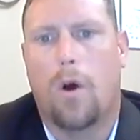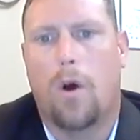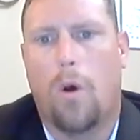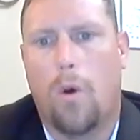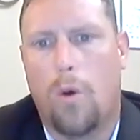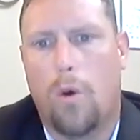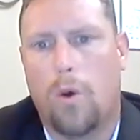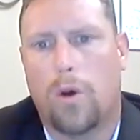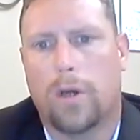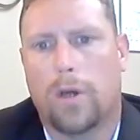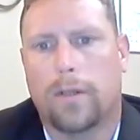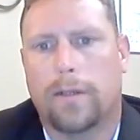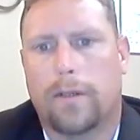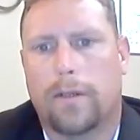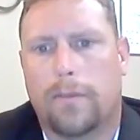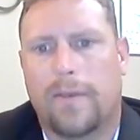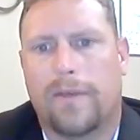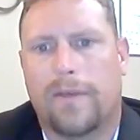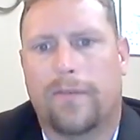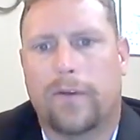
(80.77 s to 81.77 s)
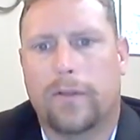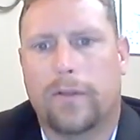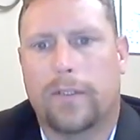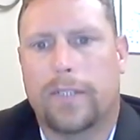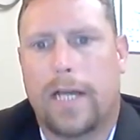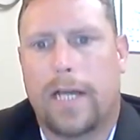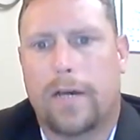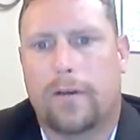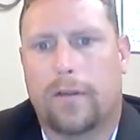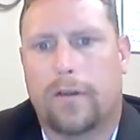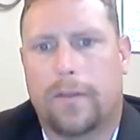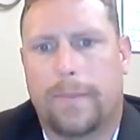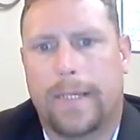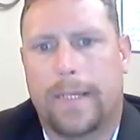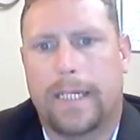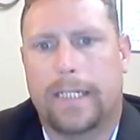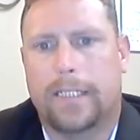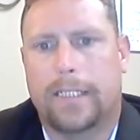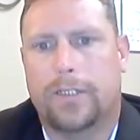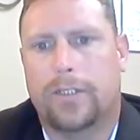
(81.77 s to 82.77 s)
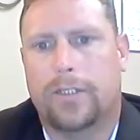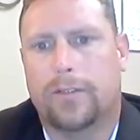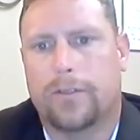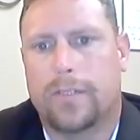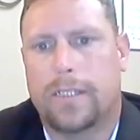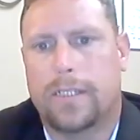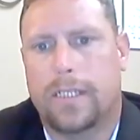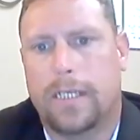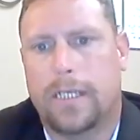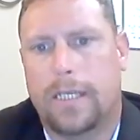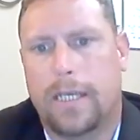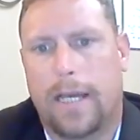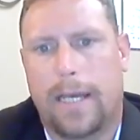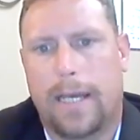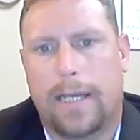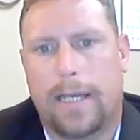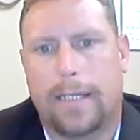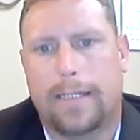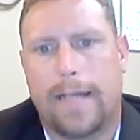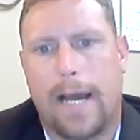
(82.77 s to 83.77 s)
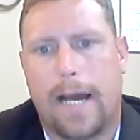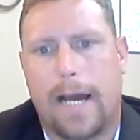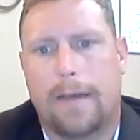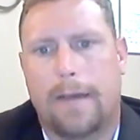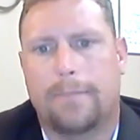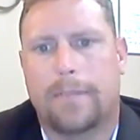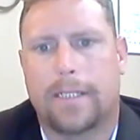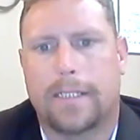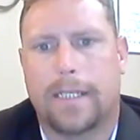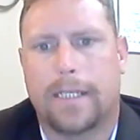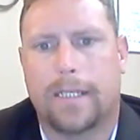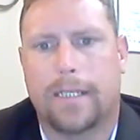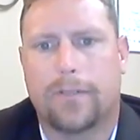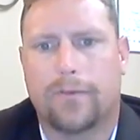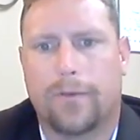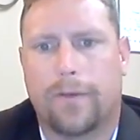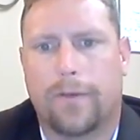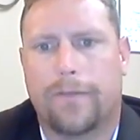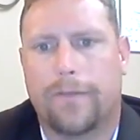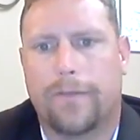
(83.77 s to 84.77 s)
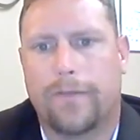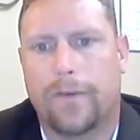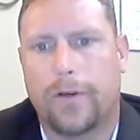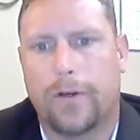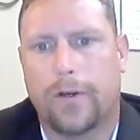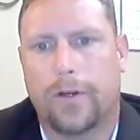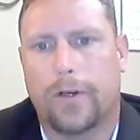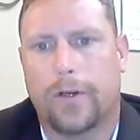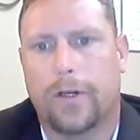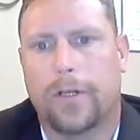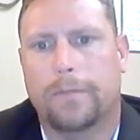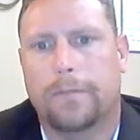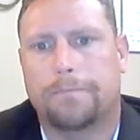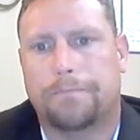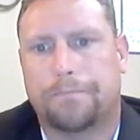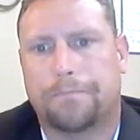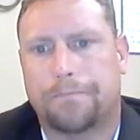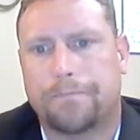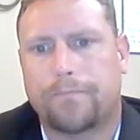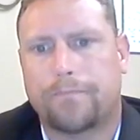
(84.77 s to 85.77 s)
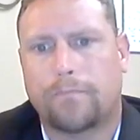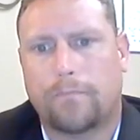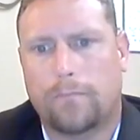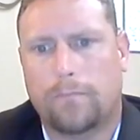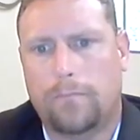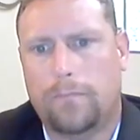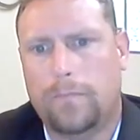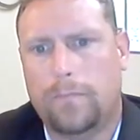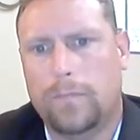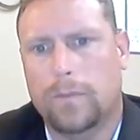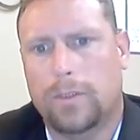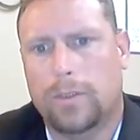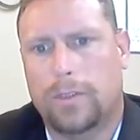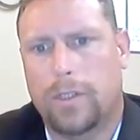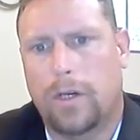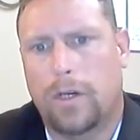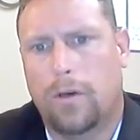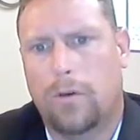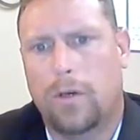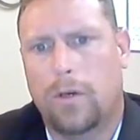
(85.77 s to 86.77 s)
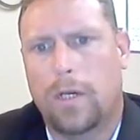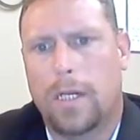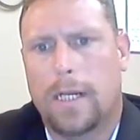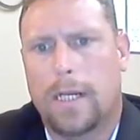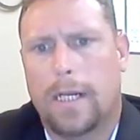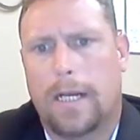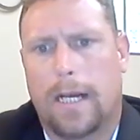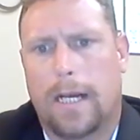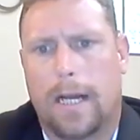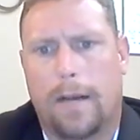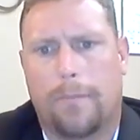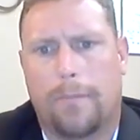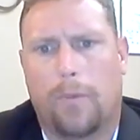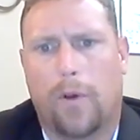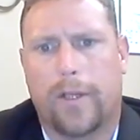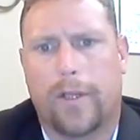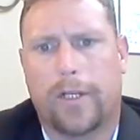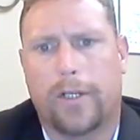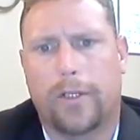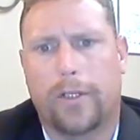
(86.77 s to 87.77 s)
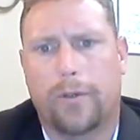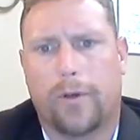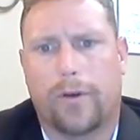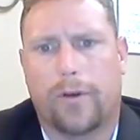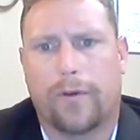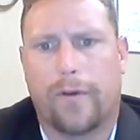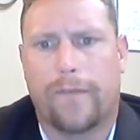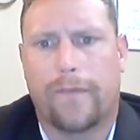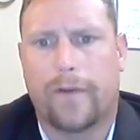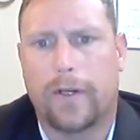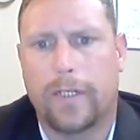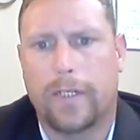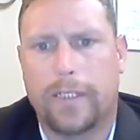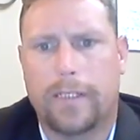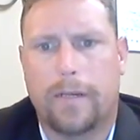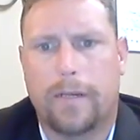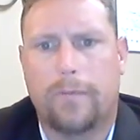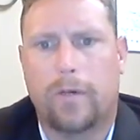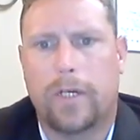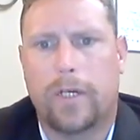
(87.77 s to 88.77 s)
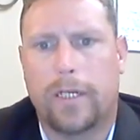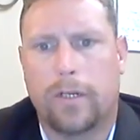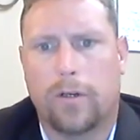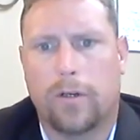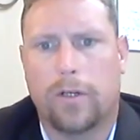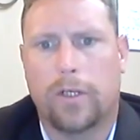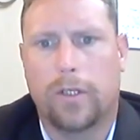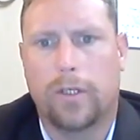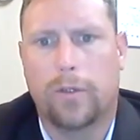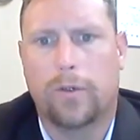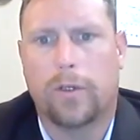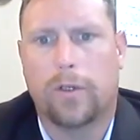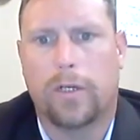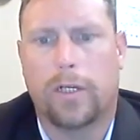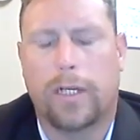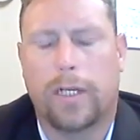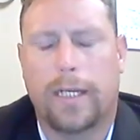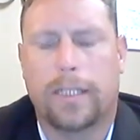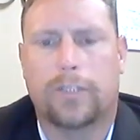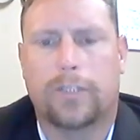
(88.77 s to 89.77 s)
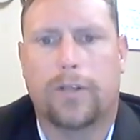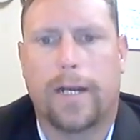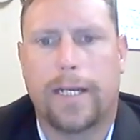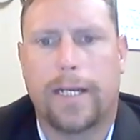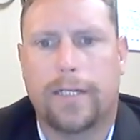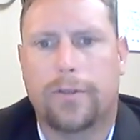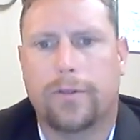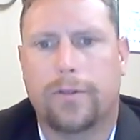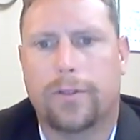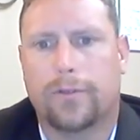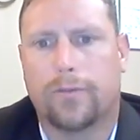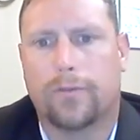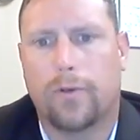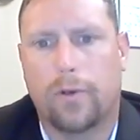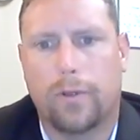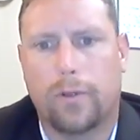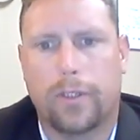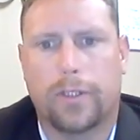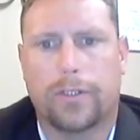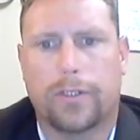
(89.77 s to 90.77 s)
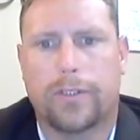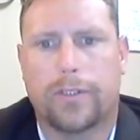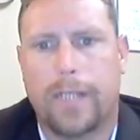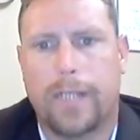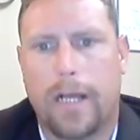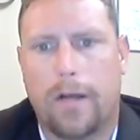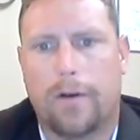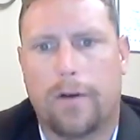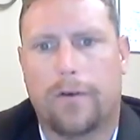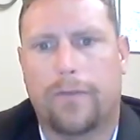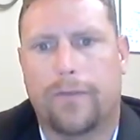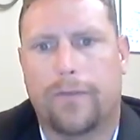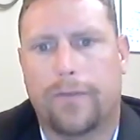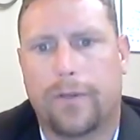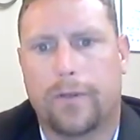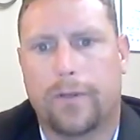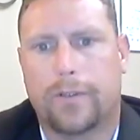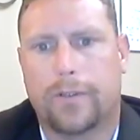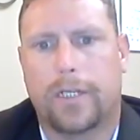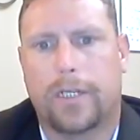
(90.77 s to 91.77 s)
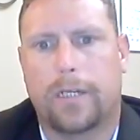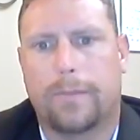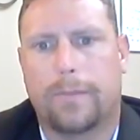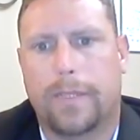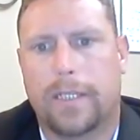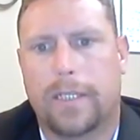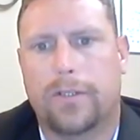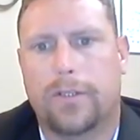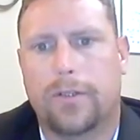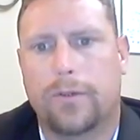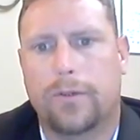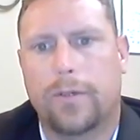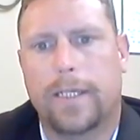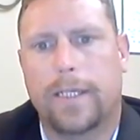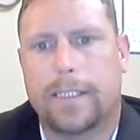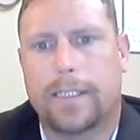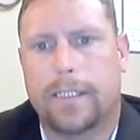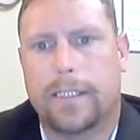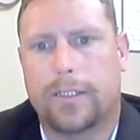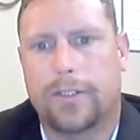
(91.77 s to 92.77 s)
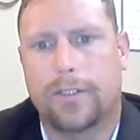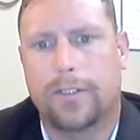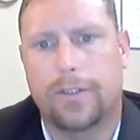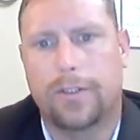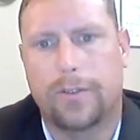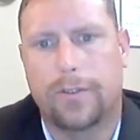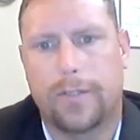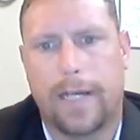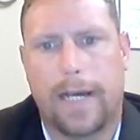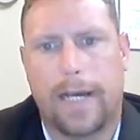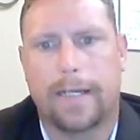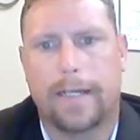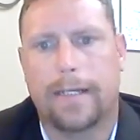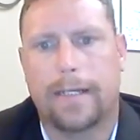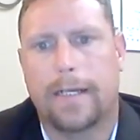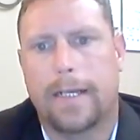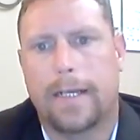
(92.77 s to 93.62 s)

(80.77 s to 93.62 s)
Or a little bit further down on the page, you'll see a tab that says Refer. So whether you are referring someone or you are trying to enroll yourself, those are going to be the two ways that you do that.